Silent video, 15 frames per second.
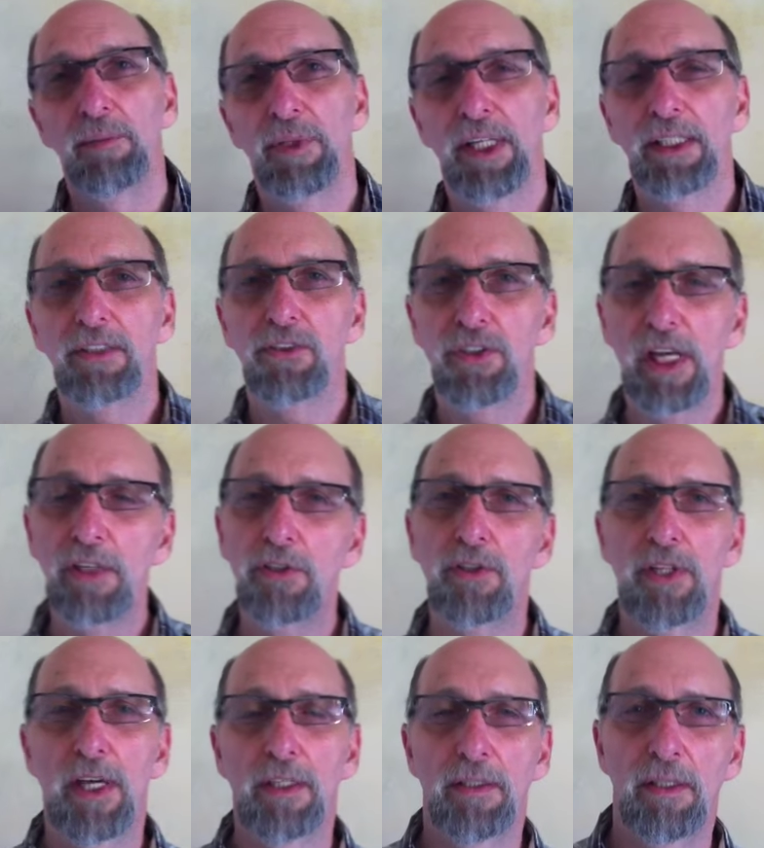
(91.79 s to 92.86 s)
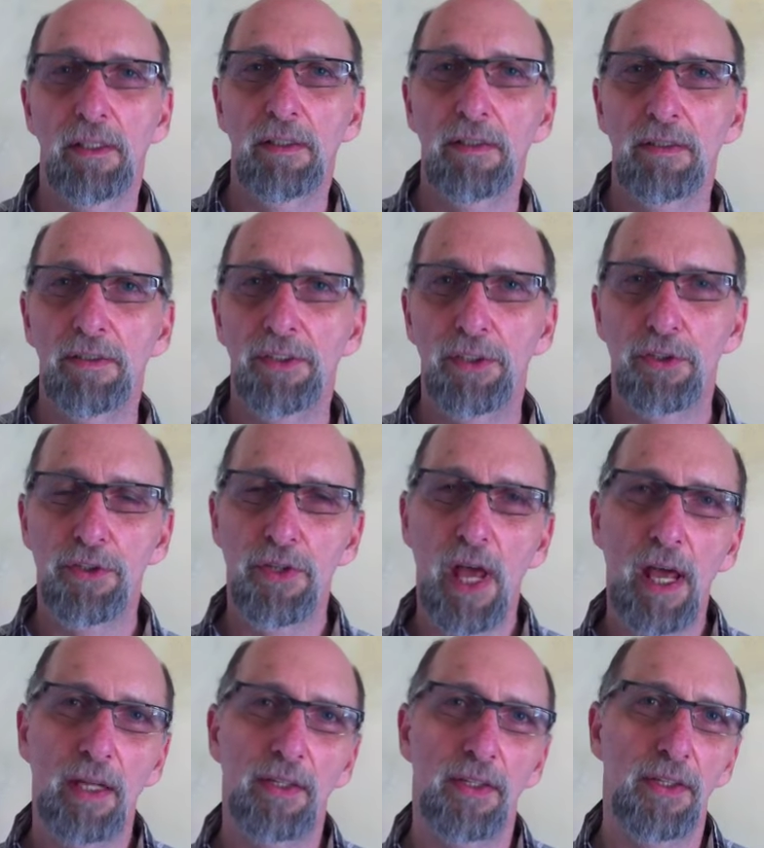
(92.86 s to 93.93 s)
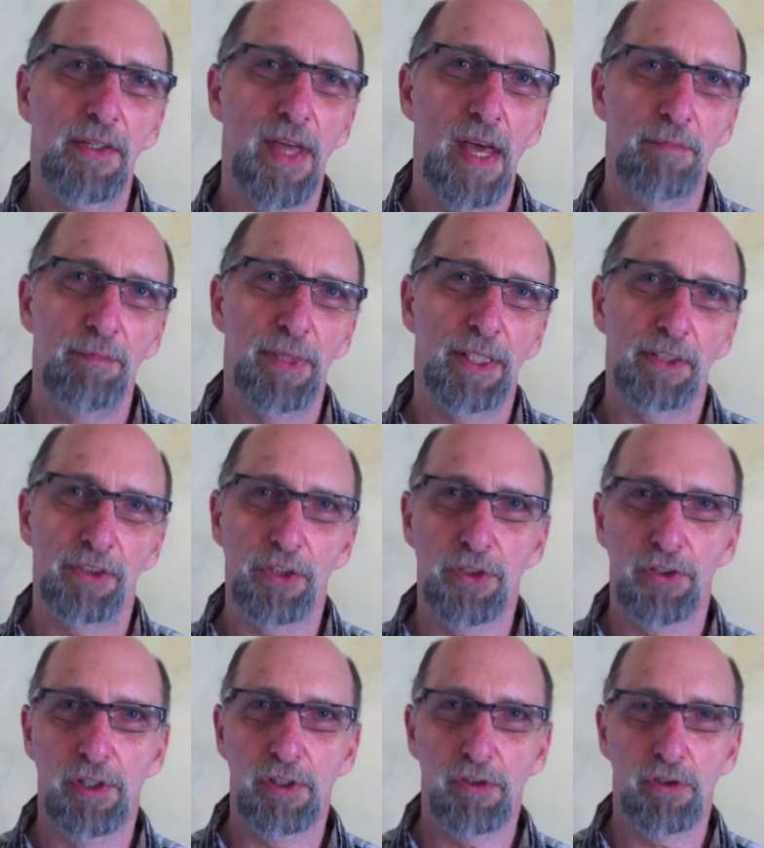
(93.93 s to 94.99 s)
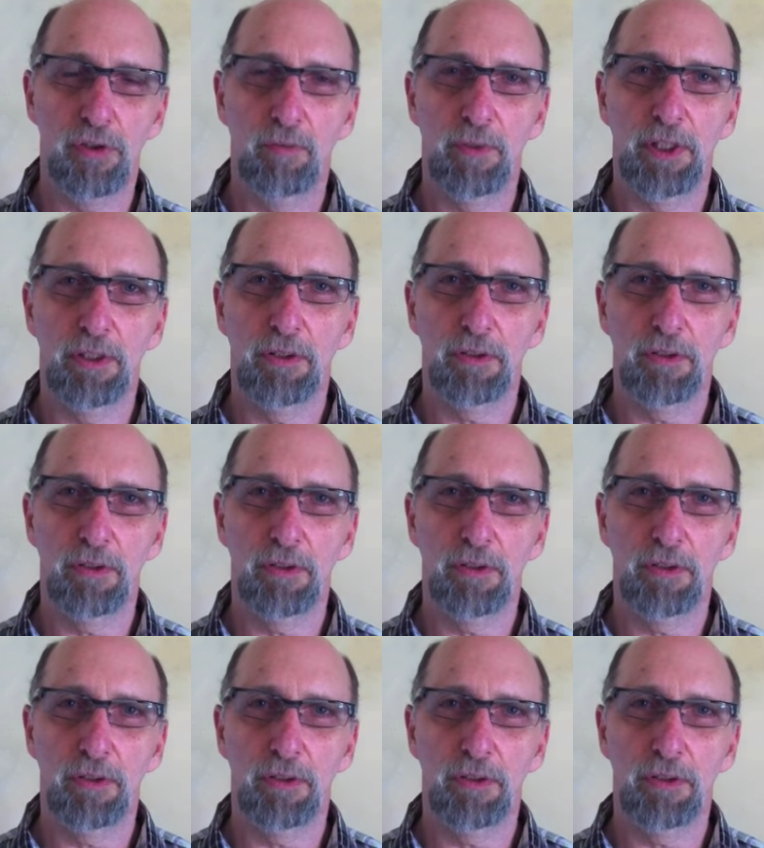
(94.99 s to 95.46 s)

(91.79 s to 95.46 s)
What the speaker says: but I can tell you that there's not that big a distinction